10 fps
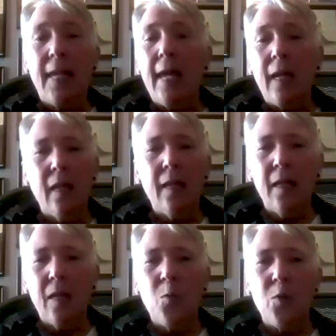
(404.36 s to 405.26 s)

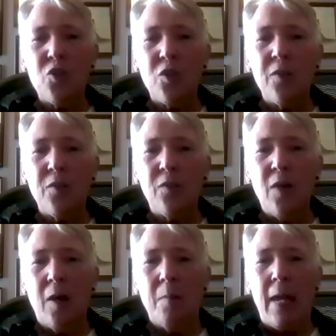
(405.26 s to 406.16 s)
Catalytic, which is
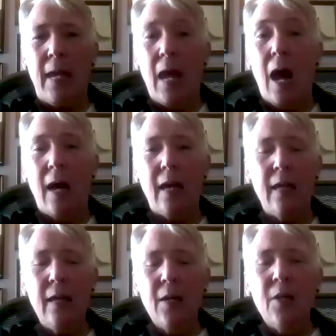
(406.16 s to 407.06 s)

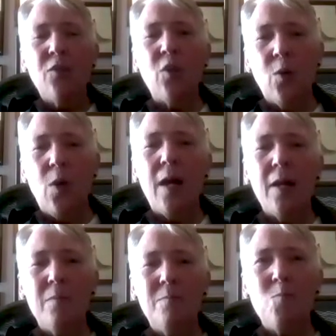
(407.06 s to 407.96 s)
AI. So
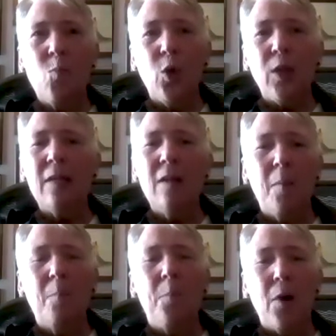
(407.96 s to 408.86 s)
I work in
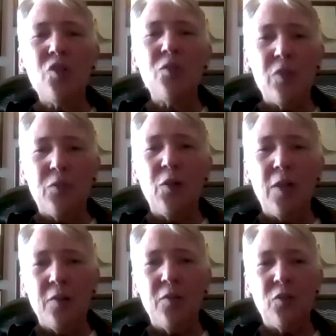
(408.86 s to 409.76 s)
a bunch of
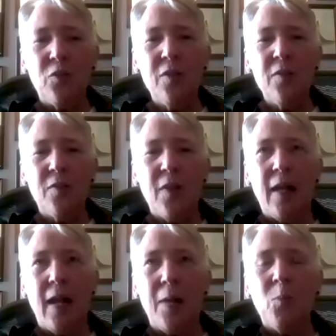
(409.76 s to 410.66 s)
different industries
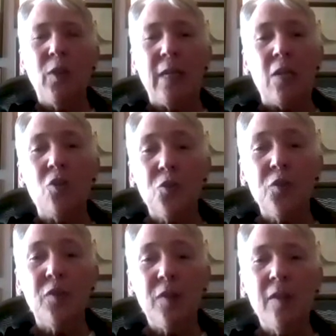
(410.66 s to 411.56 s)
that I'm really
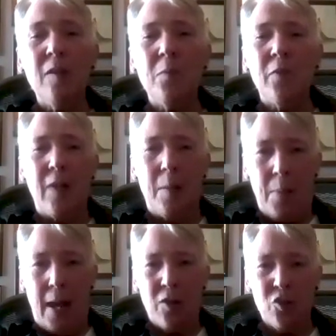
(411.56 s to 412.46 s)
interested in, but that I'm
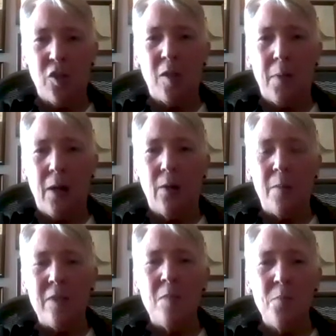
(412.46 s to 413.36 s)
passionate about.
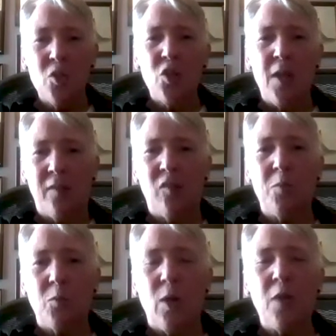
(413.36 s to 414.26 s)
I mean, the mission has to
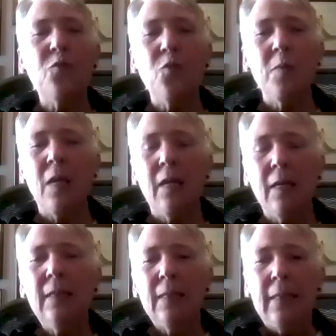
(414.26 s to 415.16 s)
be right for
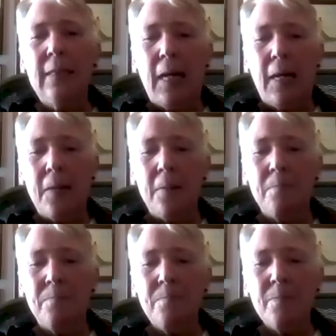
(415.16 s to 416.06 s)
me.
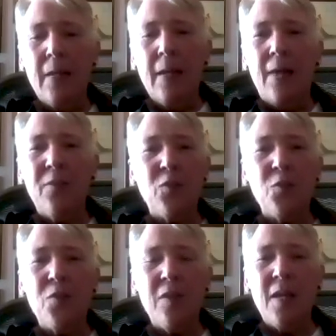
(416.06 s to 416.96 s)
And
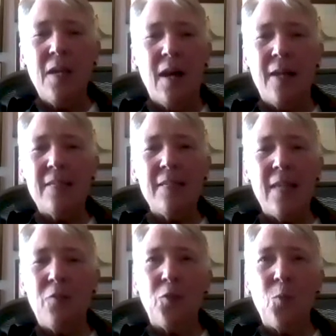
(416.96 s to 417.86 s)
so then, yeah, I did
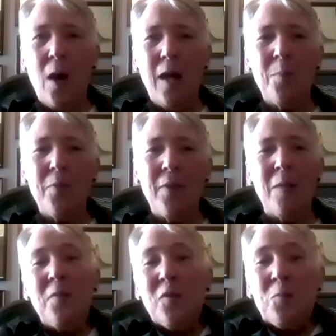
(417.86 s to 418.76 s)
that for a while, but then
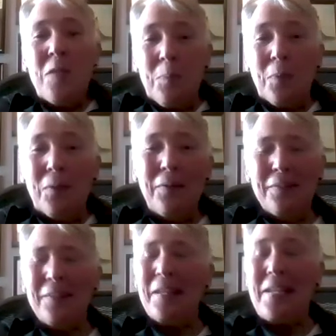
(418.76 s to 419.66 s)
I miss
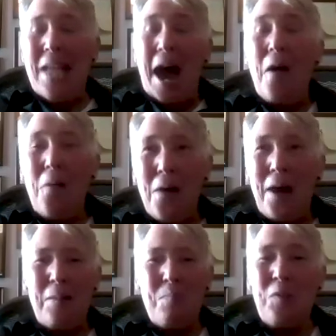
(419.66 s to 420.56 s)
people. Like now,
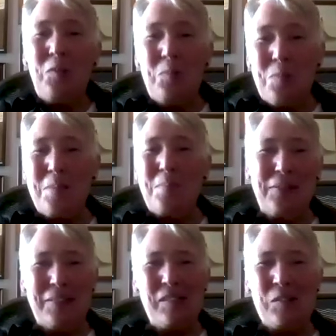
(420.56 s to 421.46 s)
I miss
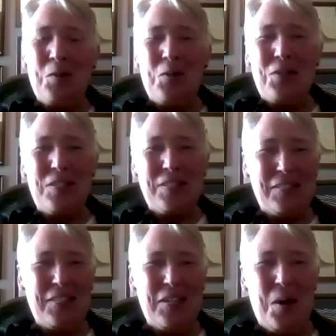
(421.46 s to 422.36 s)
people. It's so good
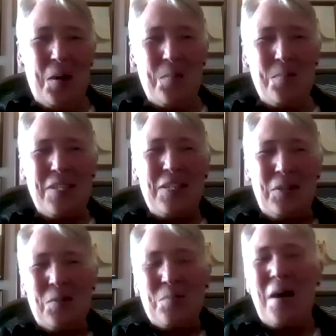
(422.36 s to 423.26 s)
to, be
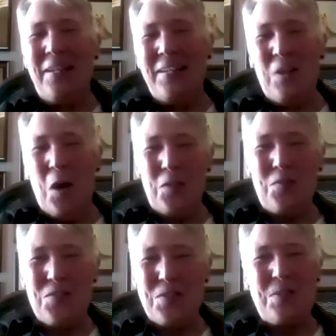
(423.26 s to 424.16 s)
here with Maija and all
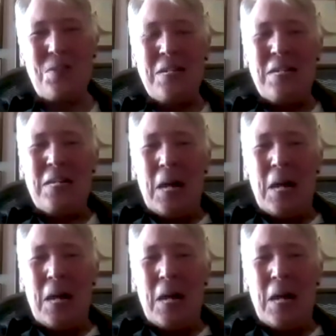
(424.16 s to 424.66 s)
of you.